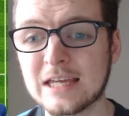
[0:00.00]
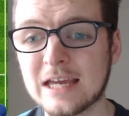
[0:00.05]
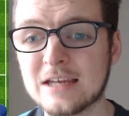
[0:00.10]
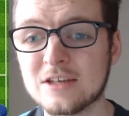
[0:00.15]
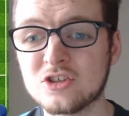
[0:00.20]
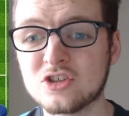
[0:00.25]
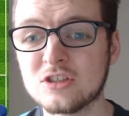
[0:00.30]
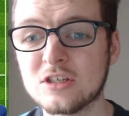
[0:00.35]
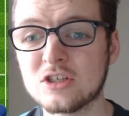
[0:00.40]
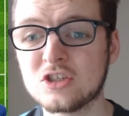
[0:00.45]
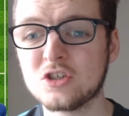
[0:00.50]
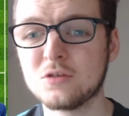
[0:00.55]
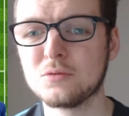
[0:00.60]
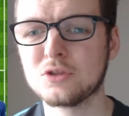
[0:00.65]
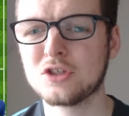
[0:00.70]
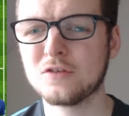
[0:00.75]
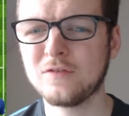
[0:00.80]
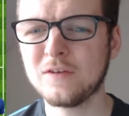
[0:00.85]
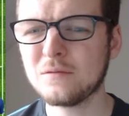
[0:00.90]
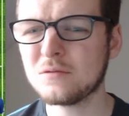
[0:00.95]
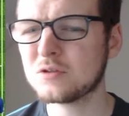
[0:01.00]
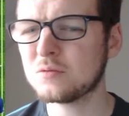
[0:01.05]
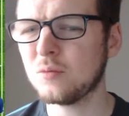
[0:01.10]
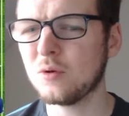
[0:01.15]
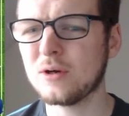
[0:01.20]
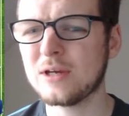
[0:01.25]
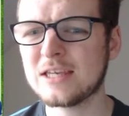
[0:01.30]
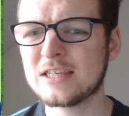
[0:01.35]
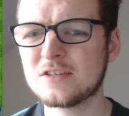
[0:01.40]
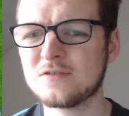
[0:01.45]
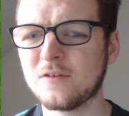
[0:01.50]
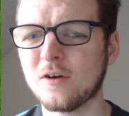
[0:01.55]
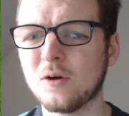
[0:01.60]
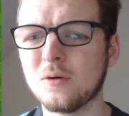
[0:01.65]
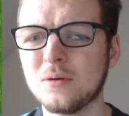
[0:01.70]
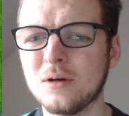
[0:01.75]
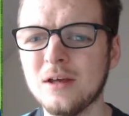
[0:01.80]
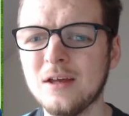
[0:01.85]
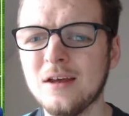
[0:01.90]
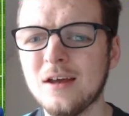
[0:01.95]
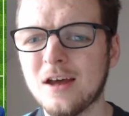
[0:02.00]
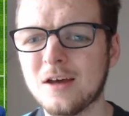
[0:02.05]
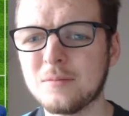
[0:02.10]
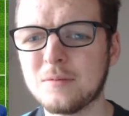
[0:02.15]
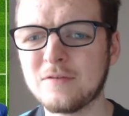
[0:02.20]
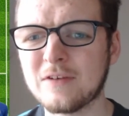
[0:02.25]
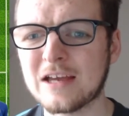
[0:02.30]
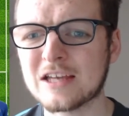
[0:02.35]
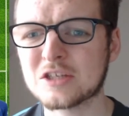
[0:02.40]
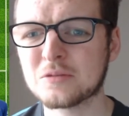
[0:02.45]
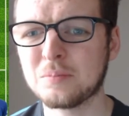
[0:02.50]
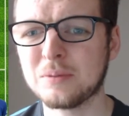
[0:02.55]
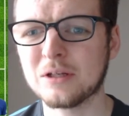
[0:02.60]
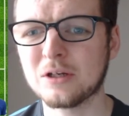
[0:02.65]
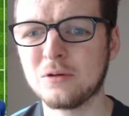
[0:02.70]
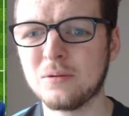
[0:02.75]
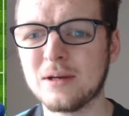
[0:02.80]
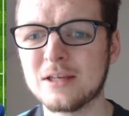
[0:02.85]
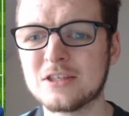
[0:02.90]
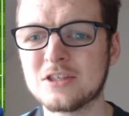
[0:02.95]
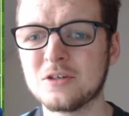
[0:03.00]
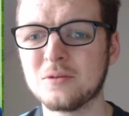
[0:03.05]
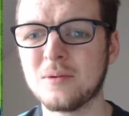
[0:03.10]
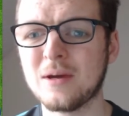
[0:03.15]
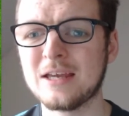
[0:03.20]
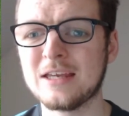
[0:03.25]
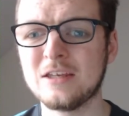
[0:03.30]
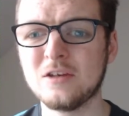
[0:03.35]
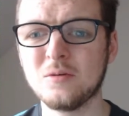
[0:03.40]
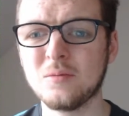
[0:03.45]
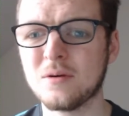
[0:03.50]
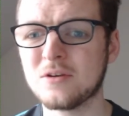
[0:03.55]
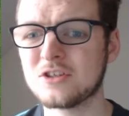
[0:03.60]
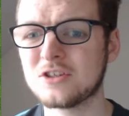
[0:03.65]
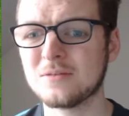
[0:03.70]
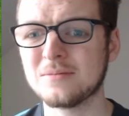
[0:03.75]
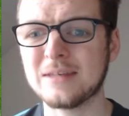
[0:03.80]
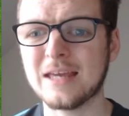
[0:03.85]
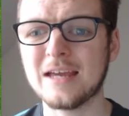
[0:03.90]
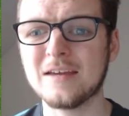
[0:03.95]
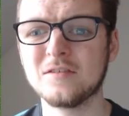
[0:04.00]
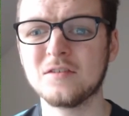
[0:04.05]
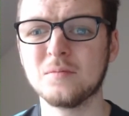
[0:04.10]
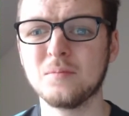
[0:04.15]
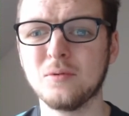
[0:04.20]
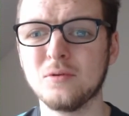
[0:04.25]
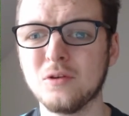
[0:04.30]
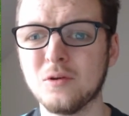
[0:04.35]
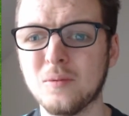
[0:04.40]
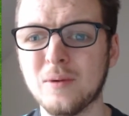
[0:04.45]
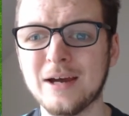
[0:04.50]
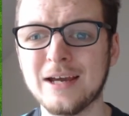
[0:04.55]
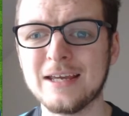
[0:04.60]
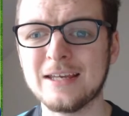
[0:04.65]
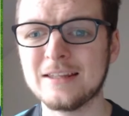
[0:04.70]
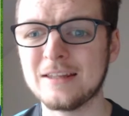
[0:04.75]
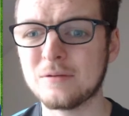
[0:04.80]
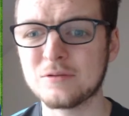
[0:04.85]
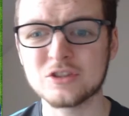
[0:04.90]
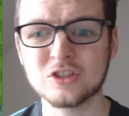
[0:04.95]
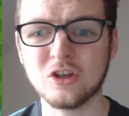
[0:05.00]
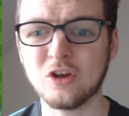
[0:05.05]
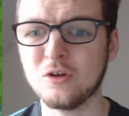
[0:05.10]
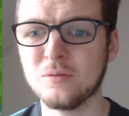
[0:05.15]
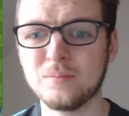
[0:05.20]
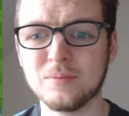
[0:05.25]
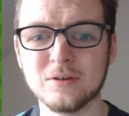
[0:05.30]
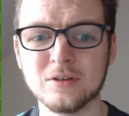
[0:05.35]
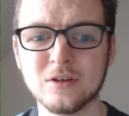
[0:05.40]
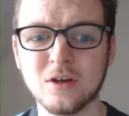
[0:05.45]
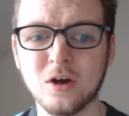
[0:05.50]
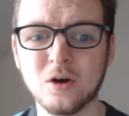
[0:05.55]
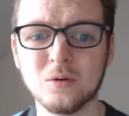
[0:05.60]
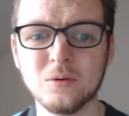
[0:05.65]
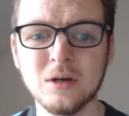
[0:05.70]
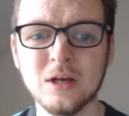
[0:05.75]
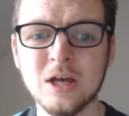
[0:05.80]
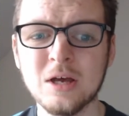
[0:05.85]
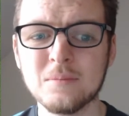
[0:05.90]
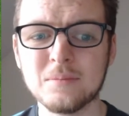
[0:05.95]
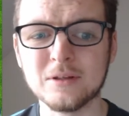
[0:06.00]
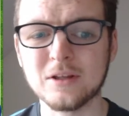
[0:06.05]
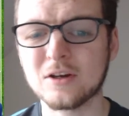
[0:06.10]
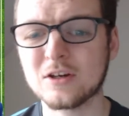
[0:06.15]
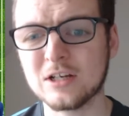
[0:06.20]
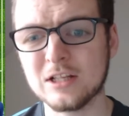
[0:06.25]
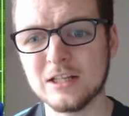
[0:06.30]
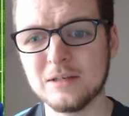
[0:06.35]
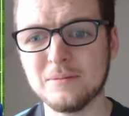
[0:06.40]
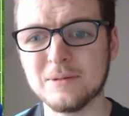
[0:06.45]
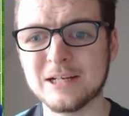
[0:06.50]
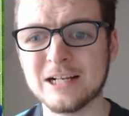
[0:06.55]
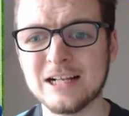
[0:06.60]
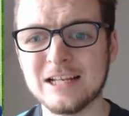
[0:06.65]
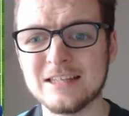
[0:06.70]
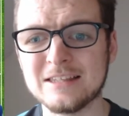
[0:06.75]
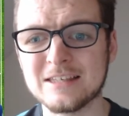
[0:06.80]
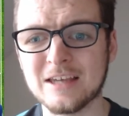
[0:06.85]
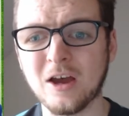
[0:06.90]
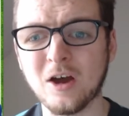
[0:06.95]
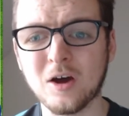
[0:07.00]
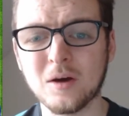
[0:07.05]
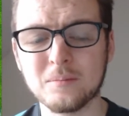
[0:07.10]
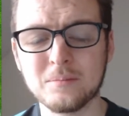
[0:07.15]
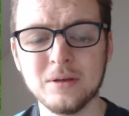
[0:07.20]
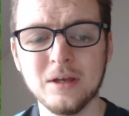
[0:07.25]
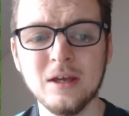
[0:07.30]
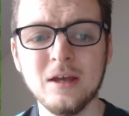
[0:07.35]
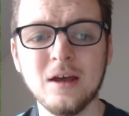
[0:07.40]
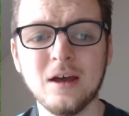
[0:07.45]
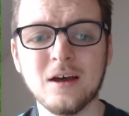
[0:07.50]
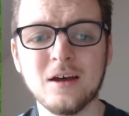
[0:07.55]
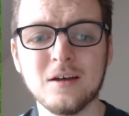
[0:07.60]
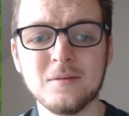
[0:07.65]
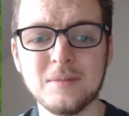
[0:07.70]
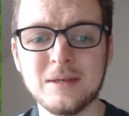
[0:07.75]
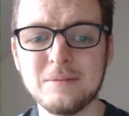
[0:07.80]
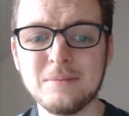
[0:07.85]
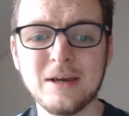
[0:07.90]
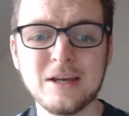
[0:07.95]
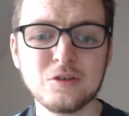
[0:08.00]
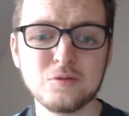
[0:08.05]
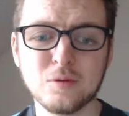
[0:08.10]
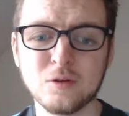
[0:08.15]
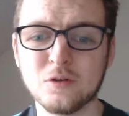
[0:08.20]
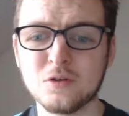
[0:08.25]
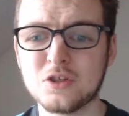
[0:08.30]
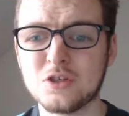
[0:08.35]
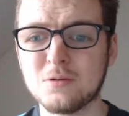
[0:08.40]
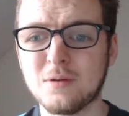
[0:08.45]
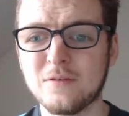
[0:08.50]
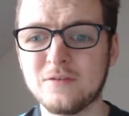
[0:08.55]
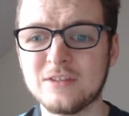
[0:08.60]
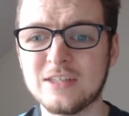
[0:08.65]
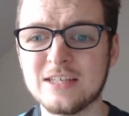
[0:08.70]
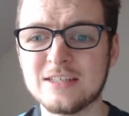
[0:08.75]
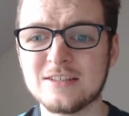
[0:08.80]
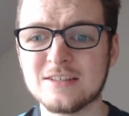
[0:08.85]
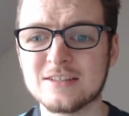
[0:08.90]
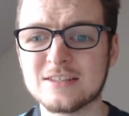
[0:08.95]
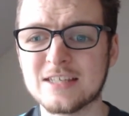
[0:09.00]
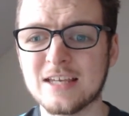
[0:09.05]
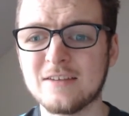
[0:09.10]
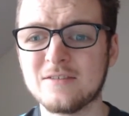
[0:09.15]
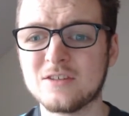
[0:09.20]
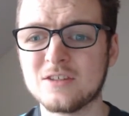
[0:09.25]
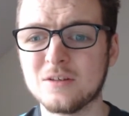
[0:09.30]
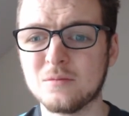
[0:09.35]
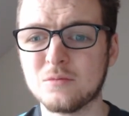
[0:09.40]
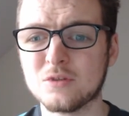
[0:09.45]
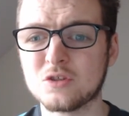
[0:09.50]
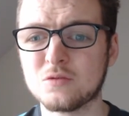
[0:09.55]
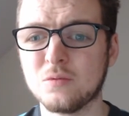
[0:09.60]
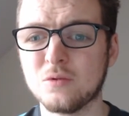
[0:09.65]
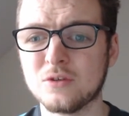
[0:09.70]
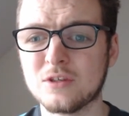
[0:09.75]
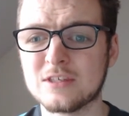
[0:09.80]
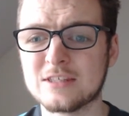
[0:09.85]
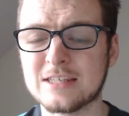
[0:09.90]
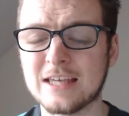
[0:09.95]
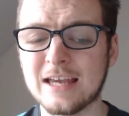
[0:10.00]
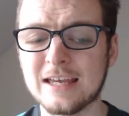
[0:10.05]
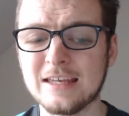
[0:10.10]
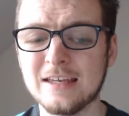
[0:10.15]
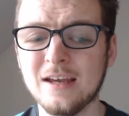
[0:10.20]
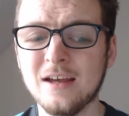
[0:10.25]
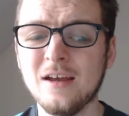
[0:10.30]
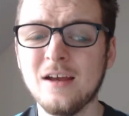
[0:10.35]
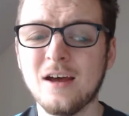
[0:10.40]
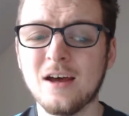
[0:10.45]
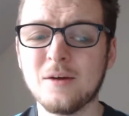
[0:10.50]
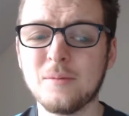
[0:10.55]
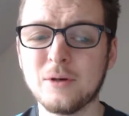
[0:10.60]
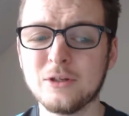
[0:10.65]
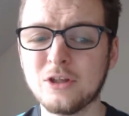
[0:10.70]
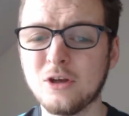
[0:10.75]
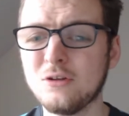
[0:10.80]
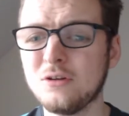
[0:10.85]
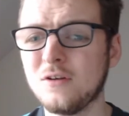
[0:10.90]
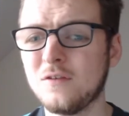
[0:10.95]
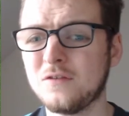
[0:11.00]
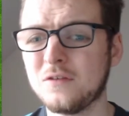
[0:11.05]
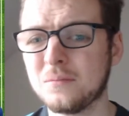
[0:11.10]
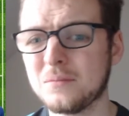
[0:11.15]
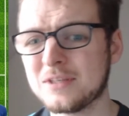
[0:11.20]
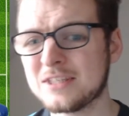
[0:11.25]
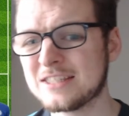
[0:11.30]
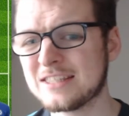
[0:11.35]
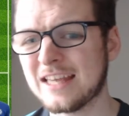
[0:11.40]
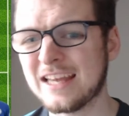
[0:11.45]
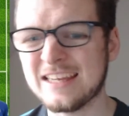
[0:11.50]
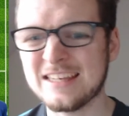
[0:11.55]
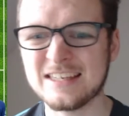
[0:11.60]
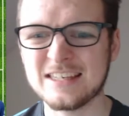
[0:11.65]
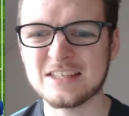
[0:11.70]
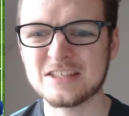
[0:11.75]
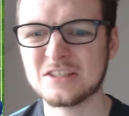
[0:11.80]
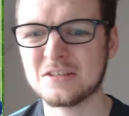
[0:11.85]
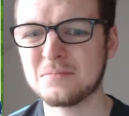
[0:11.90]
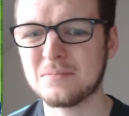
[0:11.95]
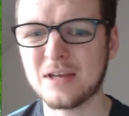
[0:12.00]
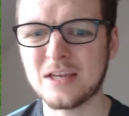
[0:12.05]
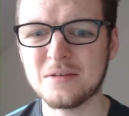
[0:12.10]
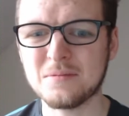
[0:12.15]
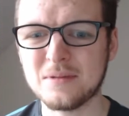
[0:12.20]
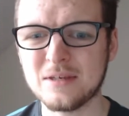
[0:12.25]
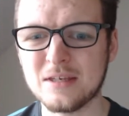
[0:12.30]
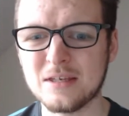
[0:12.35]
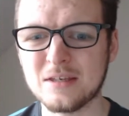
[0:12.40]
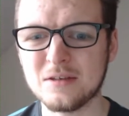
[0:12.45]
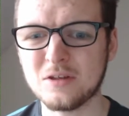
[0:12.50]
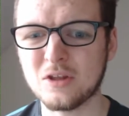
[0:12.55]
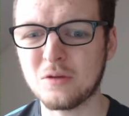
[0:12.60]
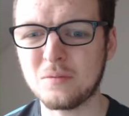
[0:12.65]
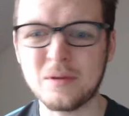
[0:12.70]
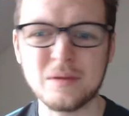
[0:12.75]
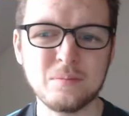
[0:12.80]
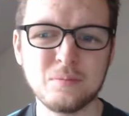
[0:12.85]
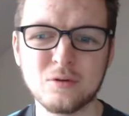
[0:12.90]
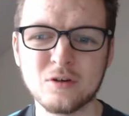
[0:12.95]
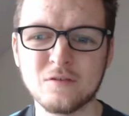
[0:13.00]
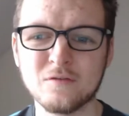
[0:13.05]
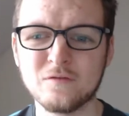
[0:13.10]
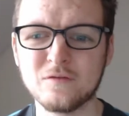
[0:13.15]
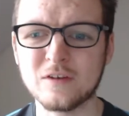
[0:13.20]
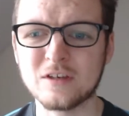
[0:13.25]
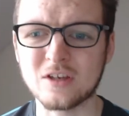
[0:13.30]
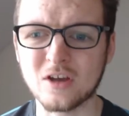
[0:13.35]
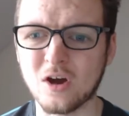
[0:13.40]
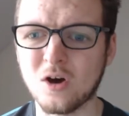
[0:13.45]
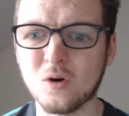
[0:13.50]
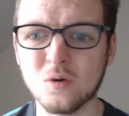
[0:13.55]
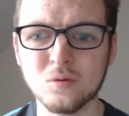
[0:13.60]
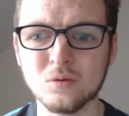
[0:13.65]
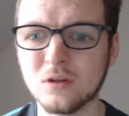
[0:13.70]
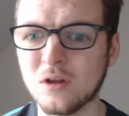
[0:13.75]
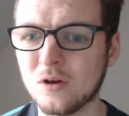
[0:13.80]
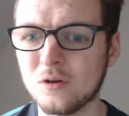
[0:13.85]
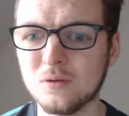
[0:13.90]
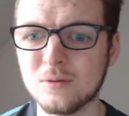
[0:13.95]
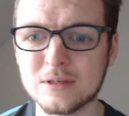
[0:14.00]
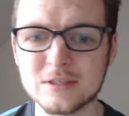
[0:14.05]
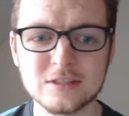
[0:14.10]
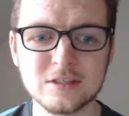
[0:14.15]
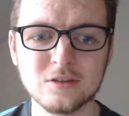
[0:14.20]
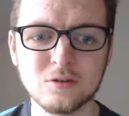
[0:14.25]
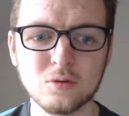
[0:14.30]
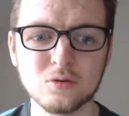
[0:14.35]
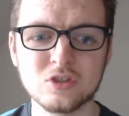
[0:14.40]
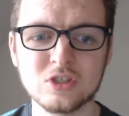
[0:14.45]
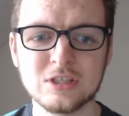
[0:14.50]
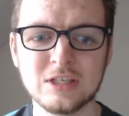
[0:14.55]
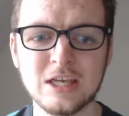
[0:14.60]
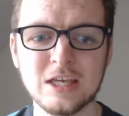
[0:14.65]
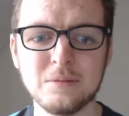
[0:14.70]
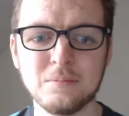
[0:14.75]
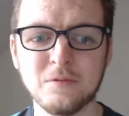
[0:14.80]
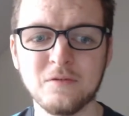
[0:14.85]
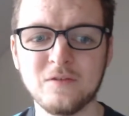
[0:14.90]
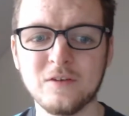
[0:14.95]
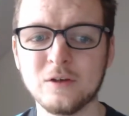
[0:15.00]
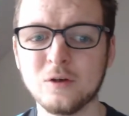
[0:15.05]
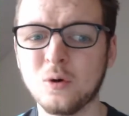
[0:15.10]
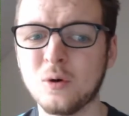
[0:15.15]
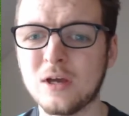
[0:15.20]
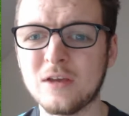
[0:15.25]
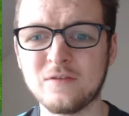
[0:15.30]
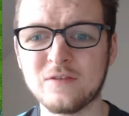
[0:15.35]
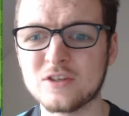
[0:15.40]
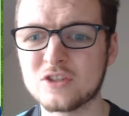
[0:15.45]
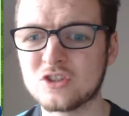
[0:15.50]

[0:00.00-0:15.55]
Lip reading: we were against 10 men for the whole of the second half, and also I think attacking wise, maybe some of the players weren't that great, or maybe a few mistakes, so I think that maybe I won't be giving that high ratings. Mendy, I'm going to give a 6.